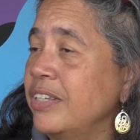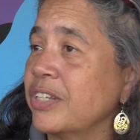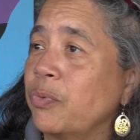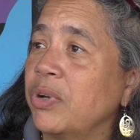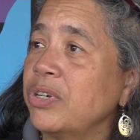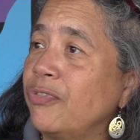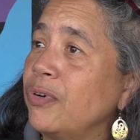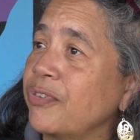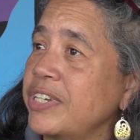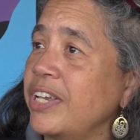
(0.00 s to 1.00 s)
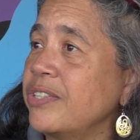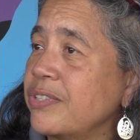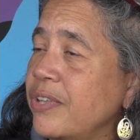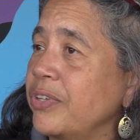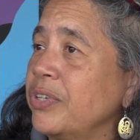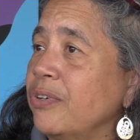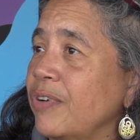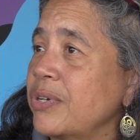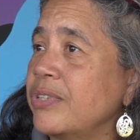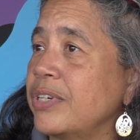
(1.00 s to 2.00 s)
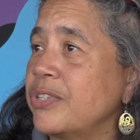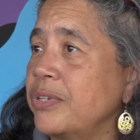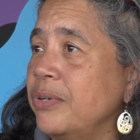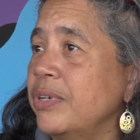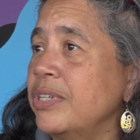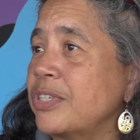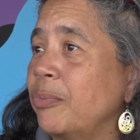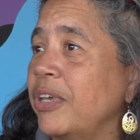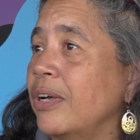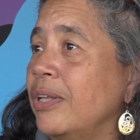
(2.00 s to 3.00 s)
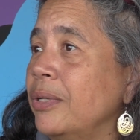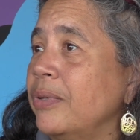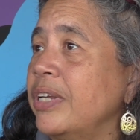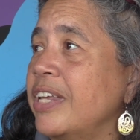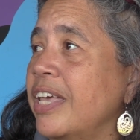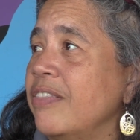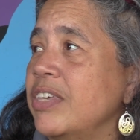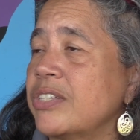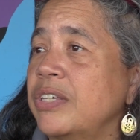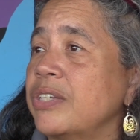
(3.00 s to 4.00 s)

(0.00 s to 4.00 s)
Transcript: and it's wonderful for Texas Southern University students to be included in this